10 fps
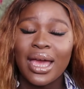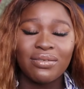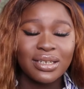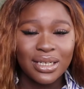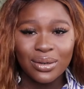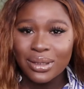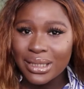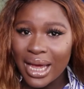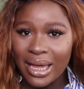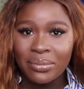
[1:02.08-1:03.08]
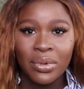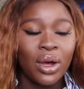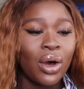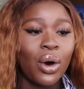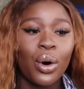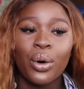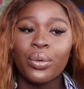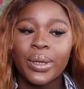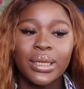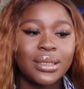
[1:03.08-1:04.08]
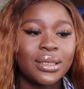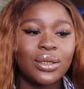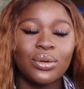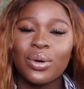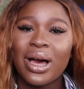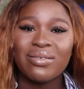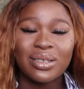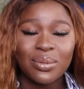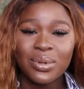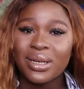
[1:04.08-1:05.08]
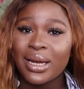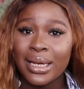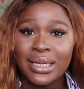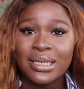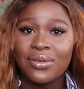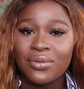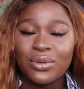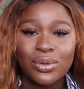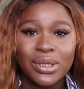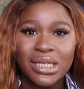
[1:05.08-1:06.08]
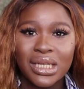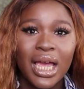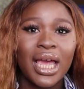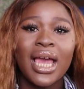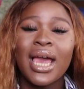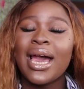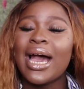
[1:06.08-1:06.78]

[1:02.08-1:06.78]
every single time, always, you know, having something negative to say,